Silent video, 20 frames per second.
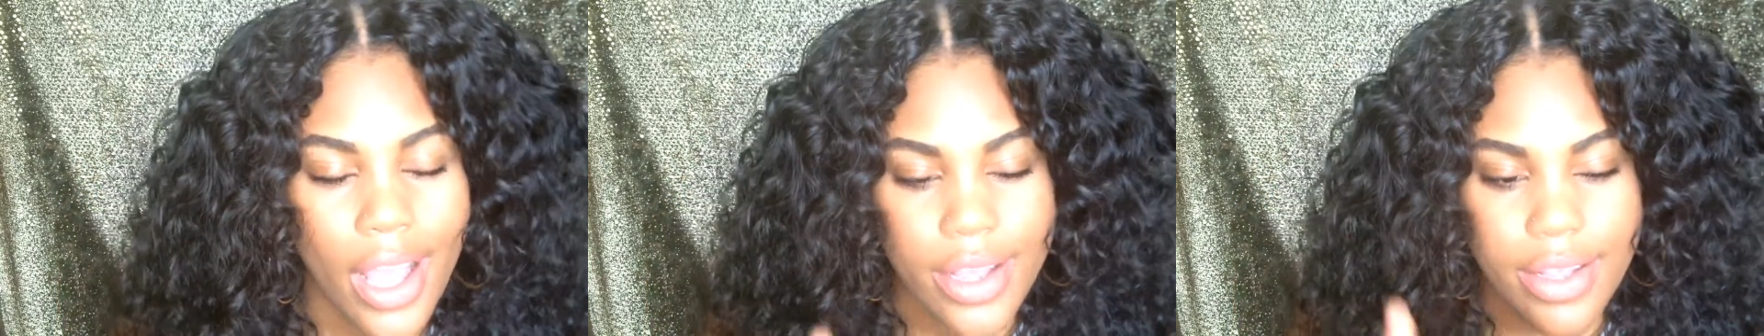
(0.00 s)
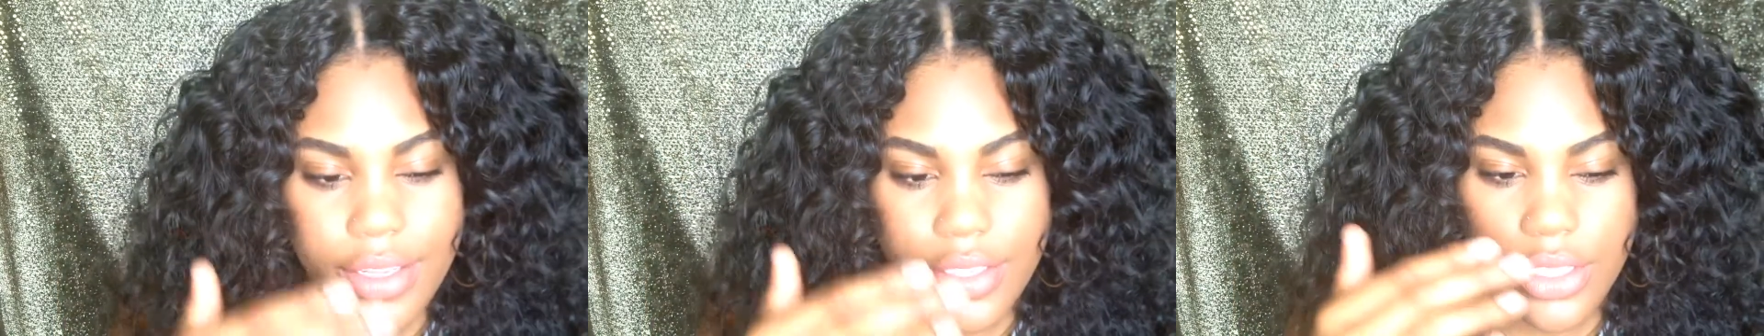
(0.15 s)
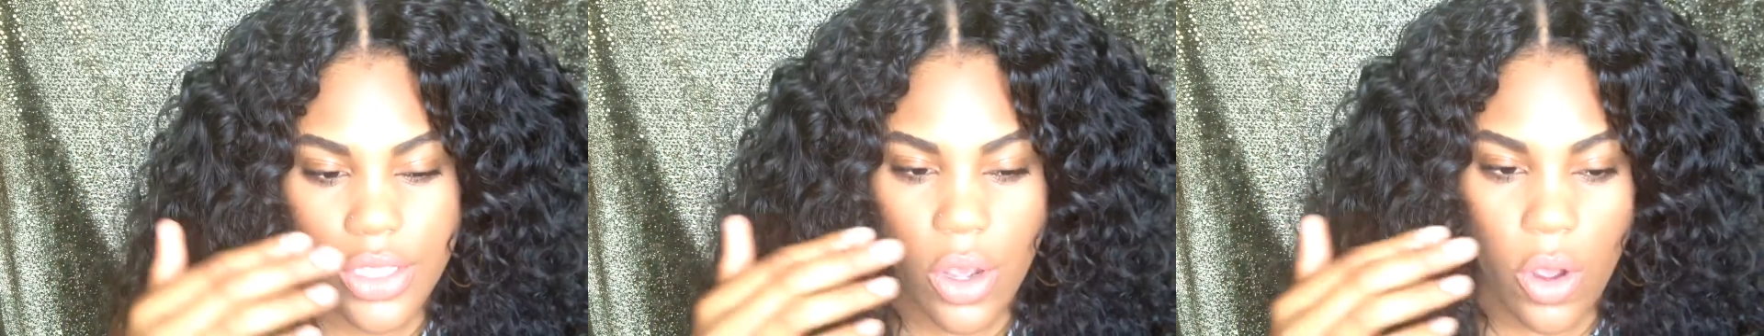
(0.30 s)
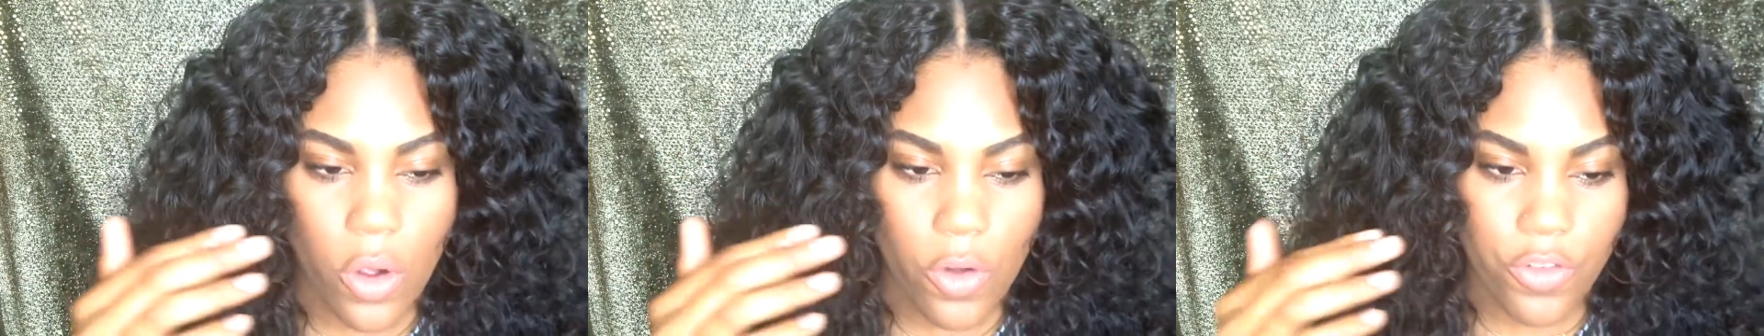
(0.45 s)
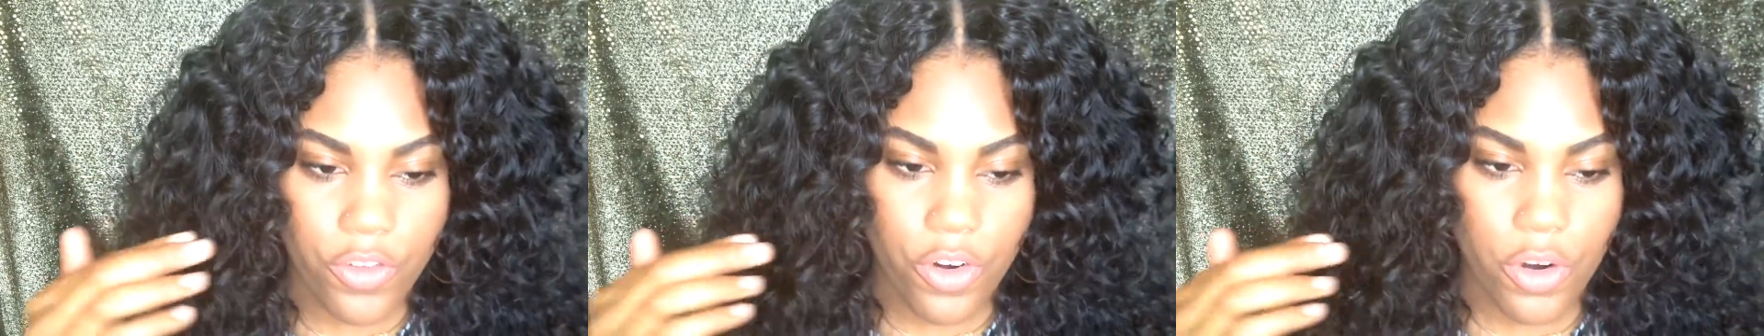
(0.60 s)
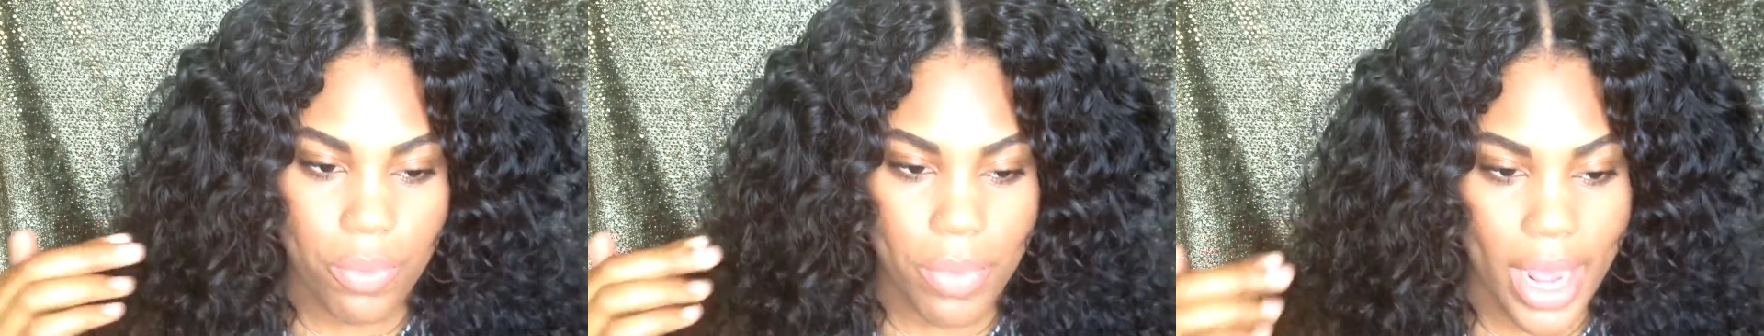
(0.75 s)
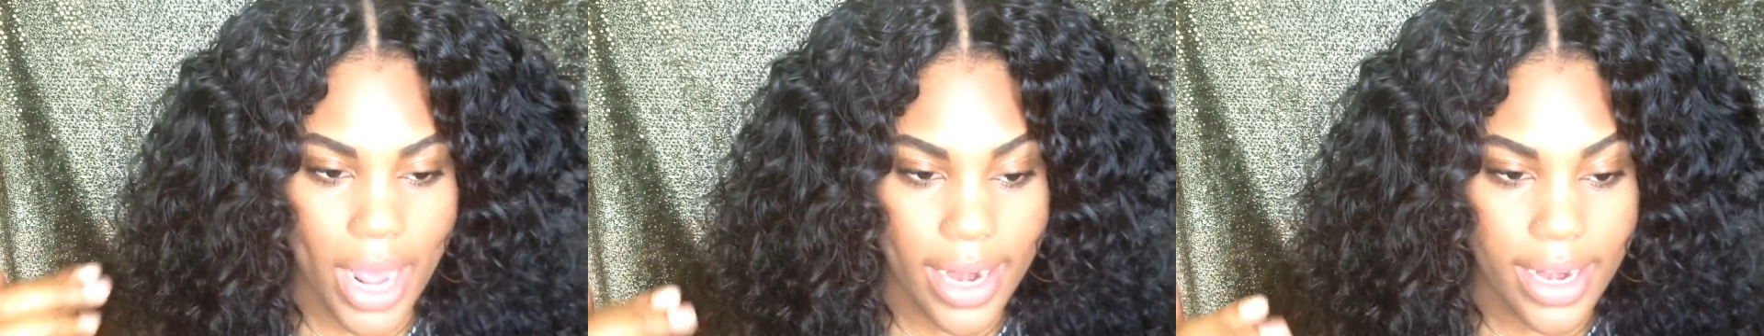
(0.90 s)
So for
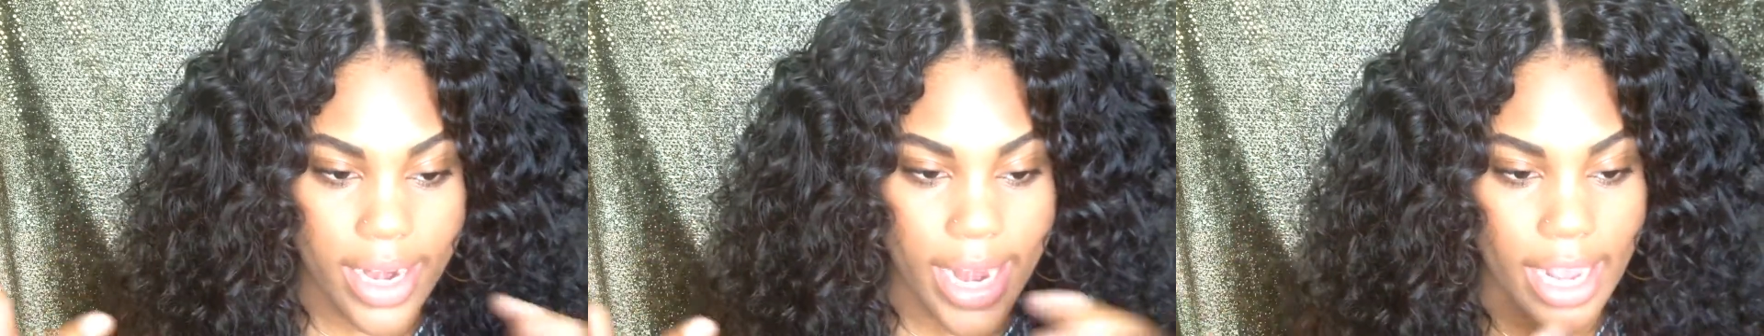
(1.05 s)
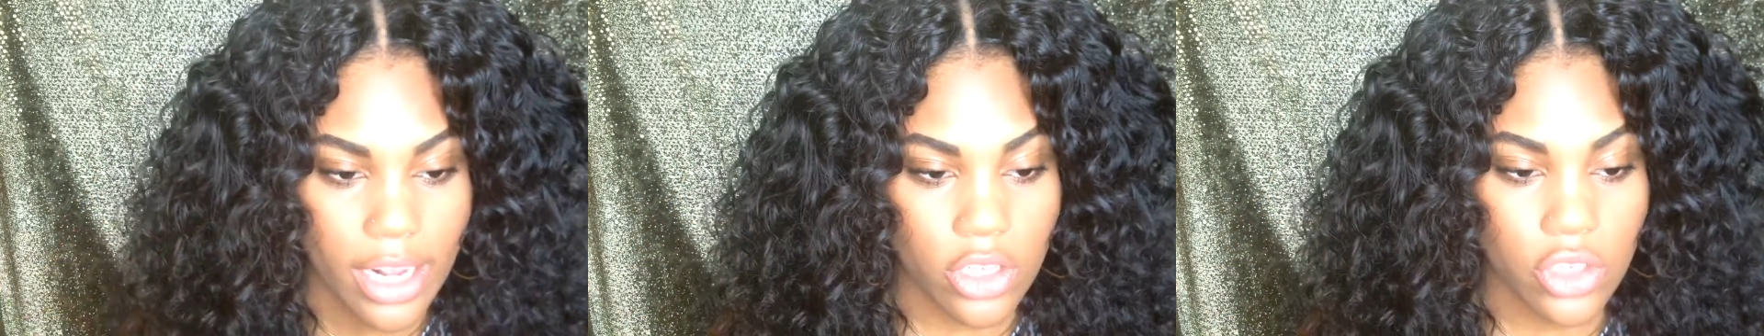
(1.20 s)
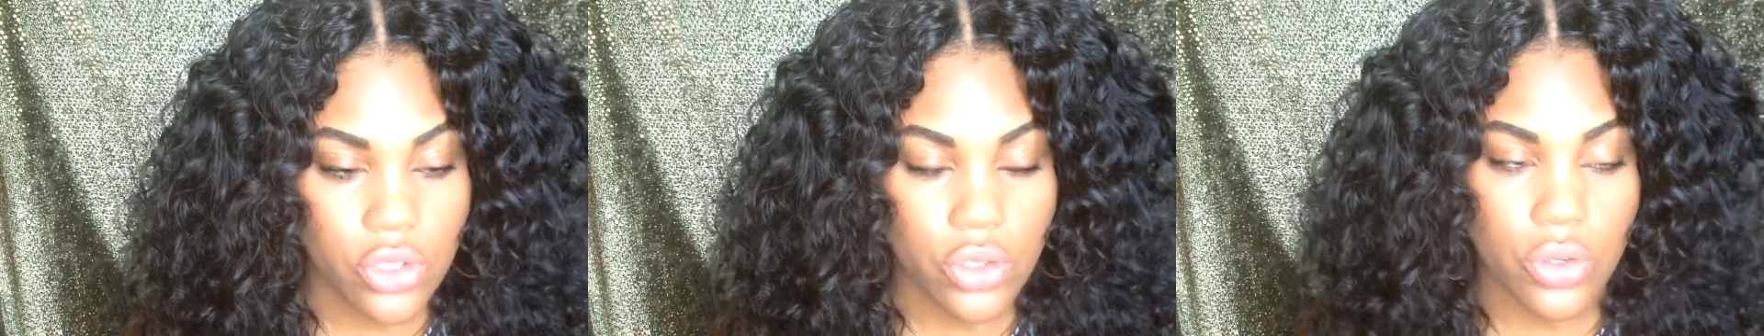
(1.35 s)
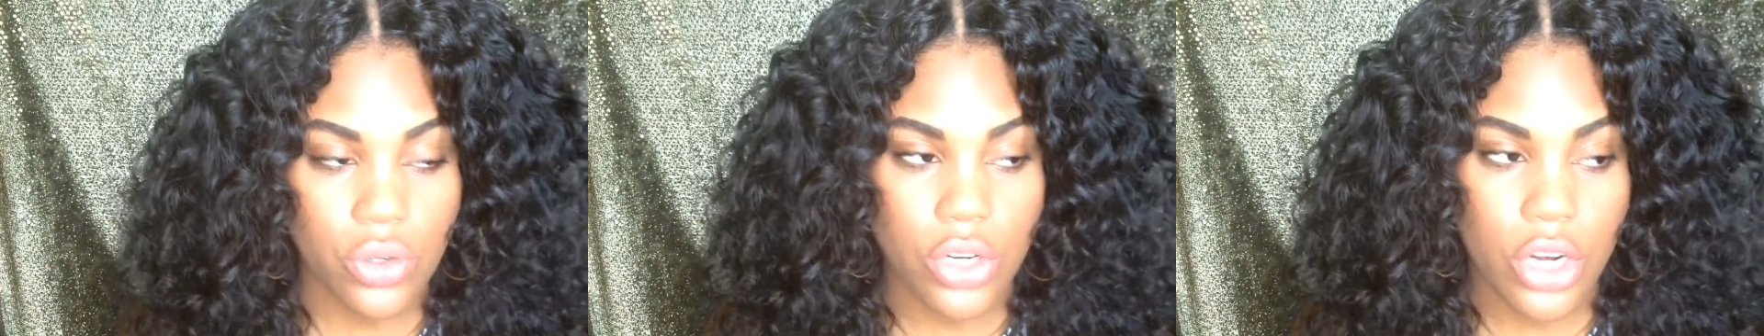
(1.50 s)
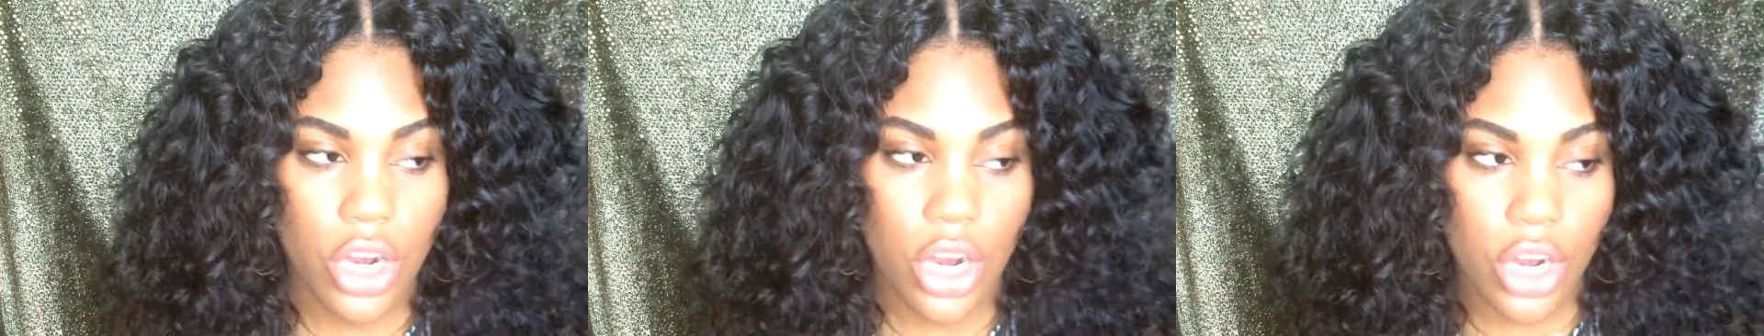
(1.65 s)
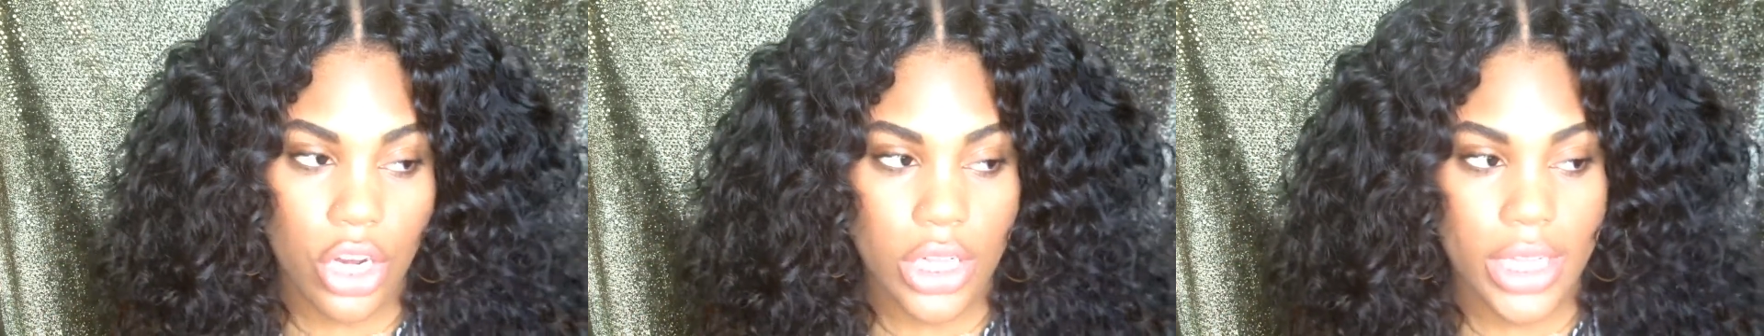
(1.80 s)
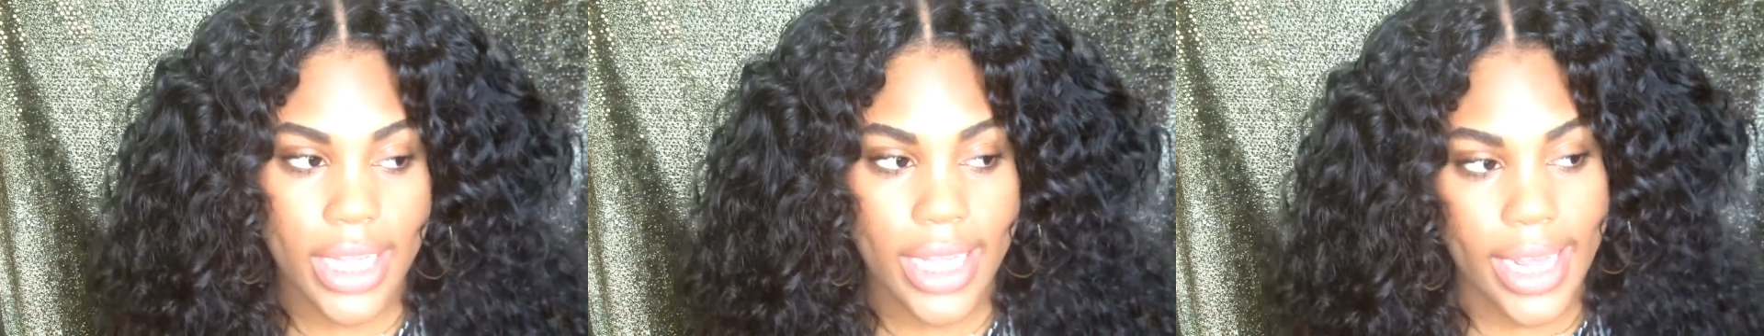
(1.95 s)
my natural
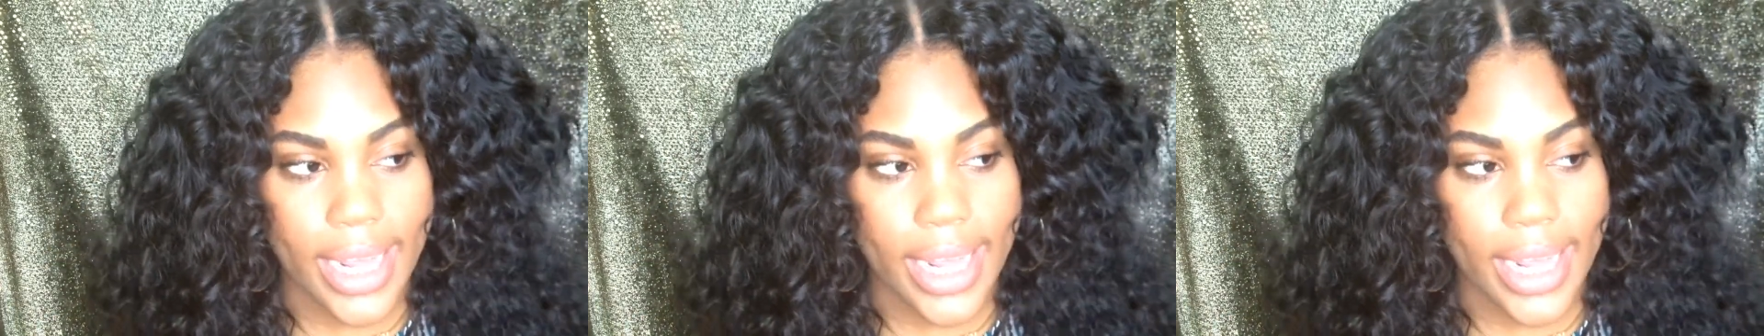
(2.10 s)
curly